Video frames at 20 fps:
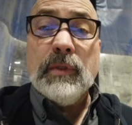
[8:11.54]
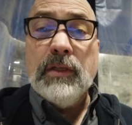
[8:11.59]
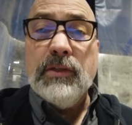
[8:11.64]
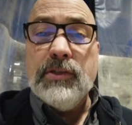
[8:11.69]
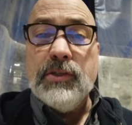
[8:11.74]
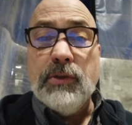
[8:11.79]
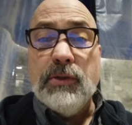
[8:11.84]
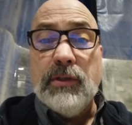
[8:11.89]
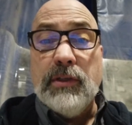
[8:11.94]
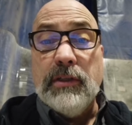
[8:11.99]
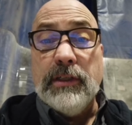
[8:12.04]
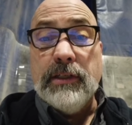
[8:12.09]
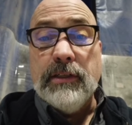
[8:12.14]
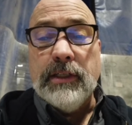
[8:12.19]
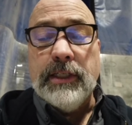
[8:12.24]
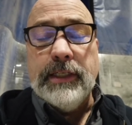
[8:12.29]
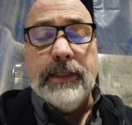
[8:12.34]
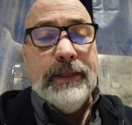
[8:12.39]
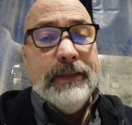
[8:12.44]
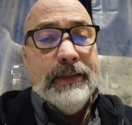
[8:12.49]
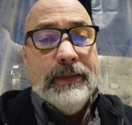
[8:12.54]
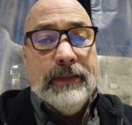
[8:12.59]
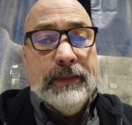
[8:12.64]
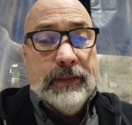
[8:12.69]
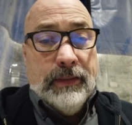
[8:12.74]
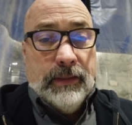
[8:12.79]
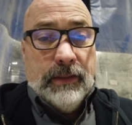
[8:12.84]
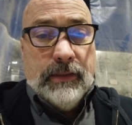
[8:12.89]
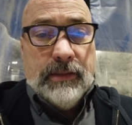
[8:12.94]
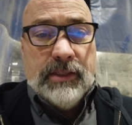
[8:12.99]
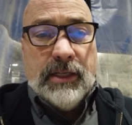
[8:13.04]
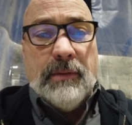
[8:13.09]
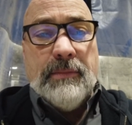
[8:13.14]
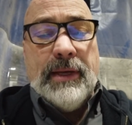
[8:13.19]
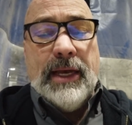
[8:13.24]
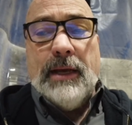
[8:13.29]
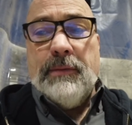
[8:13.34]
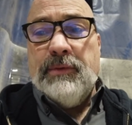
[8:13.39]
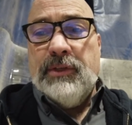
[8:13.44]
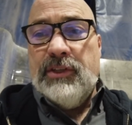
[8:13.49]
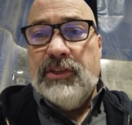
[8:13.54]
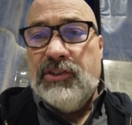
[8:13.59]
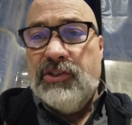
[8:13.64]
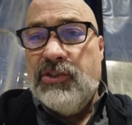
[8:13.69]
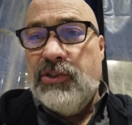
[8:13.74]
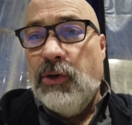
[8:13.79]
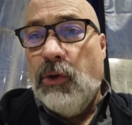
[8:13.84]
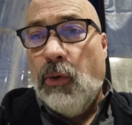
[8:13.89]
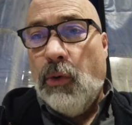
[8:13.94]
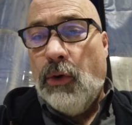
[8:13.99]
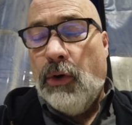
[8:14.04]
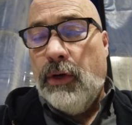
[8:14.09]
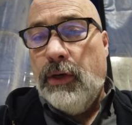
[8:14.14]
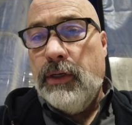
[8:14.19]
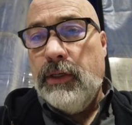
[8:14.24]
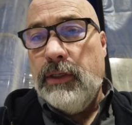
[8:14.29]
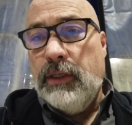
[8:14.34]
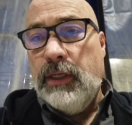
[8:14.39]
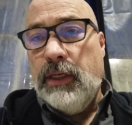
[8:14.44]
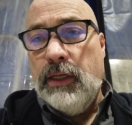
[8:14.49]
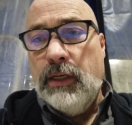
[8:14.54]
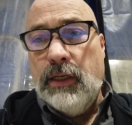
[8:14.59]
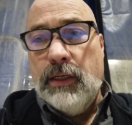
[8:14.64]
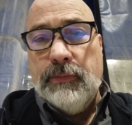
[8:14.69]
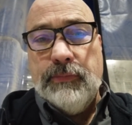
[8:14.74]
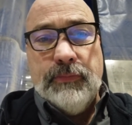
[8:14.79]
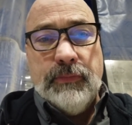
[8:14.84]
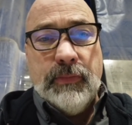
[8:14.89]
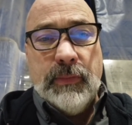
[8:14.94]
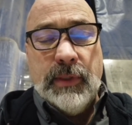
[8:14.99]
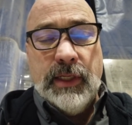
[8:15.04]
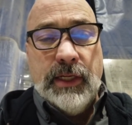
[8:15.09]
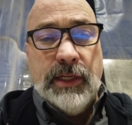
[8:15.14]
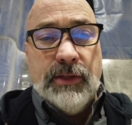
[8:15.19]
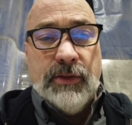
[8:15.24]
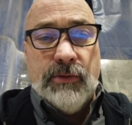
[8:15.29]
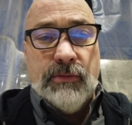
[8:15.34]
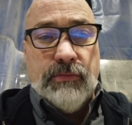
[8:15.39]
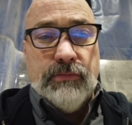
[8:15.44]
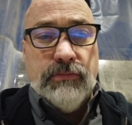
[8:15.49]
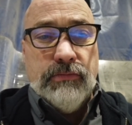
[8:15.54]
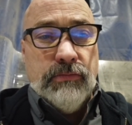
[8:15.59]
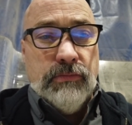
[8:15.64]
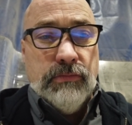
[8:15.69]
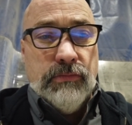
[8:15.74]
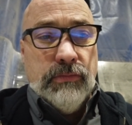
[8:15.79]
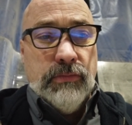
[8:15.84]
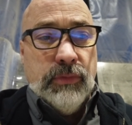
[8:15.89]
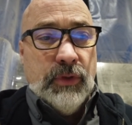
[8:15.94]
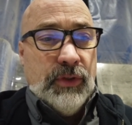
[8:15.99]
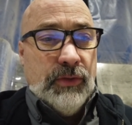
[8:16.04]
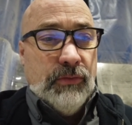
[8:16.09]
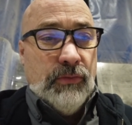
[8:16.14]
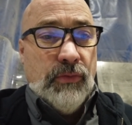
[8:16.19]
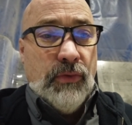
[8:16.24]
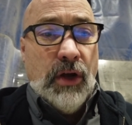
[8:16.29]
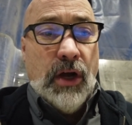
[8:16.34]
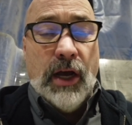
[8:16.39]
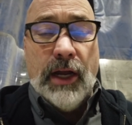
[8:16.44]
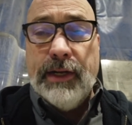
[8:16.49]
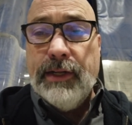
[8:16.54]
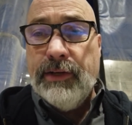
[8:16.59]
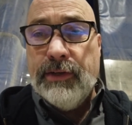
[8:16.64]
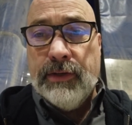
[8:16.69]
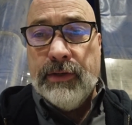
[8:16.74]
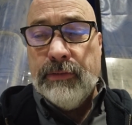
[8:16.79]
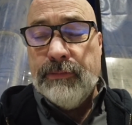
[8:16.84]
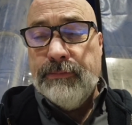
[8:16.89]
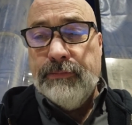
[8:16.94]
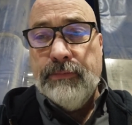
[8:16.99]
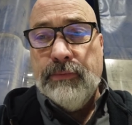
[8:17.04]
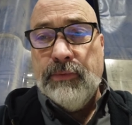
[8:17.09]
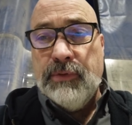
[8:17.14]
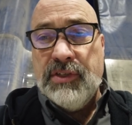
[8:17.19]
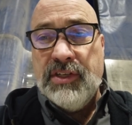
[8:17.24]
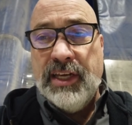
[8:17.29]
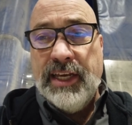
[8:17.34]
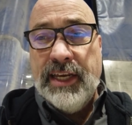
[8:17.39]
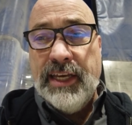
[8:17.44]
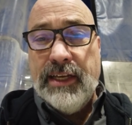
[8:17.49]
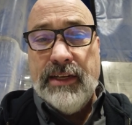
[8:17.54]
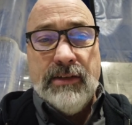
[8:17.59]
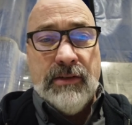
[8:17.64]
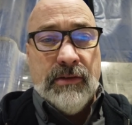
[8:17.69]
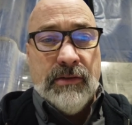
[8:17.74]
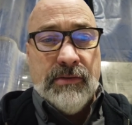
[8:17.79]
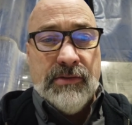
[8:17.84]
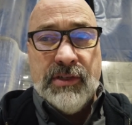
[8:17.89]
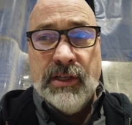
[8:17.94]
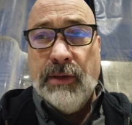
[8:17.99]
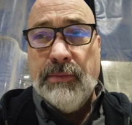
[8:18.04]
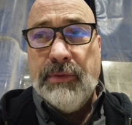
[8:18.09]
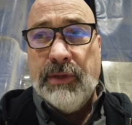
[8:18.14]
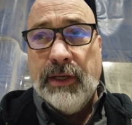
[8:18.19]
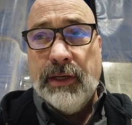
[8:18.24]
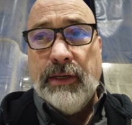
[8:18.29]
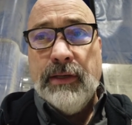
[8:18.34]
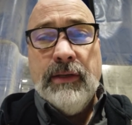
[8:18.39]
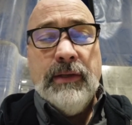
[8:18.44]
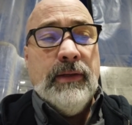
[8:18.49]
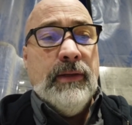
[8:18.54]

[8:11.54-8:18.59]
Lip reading: So clearly, something happened to this door. It either was rotted or was hit or something.